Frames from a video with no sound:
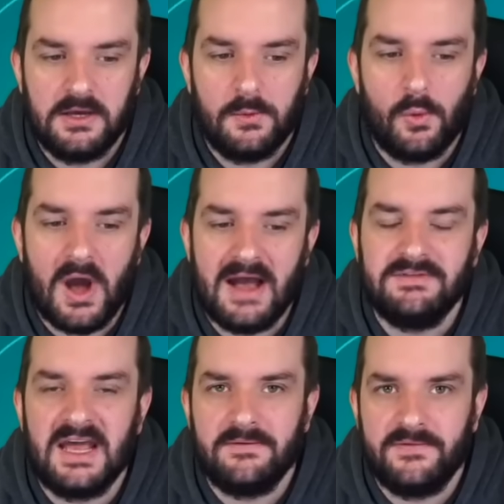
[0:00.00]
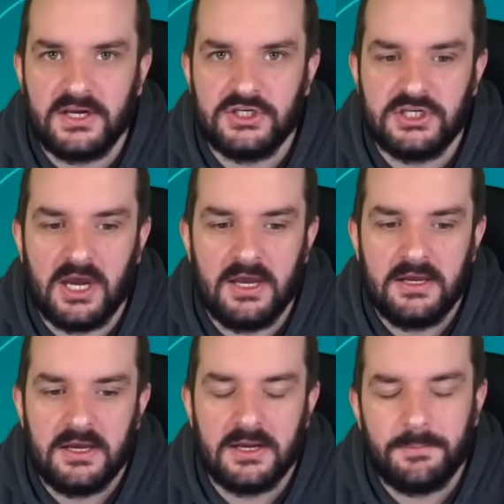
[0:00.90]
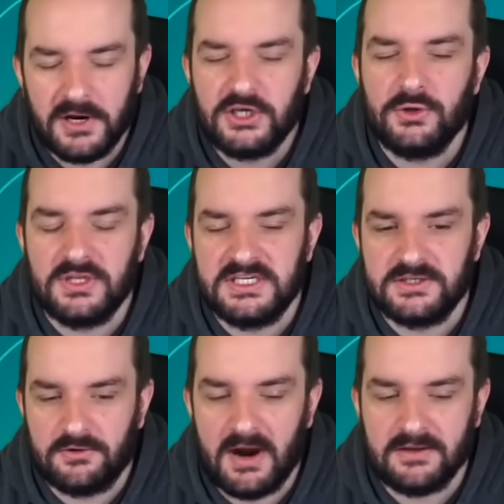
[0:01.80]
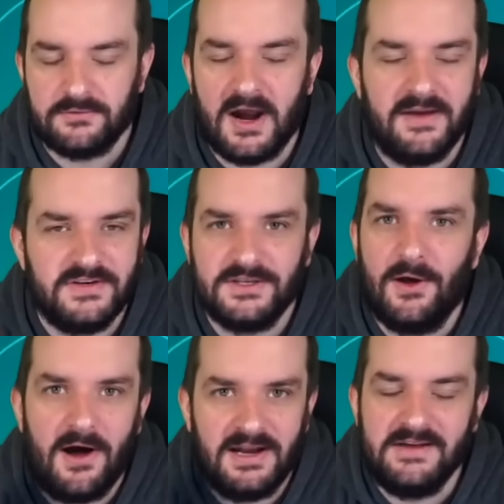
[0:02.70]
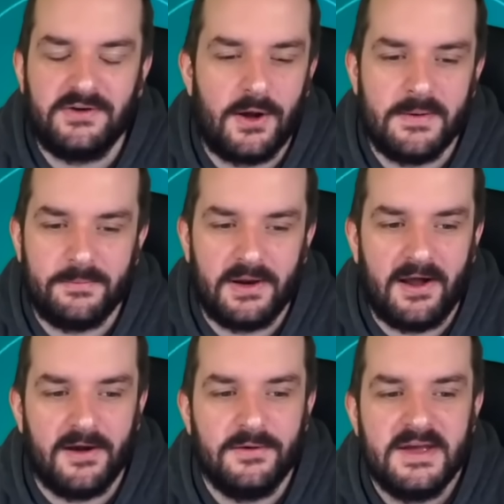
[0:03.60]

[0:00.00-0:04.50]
will have that fixture, and I'm pretty sure this is correct, right? If it's not, I'll leave a comment below.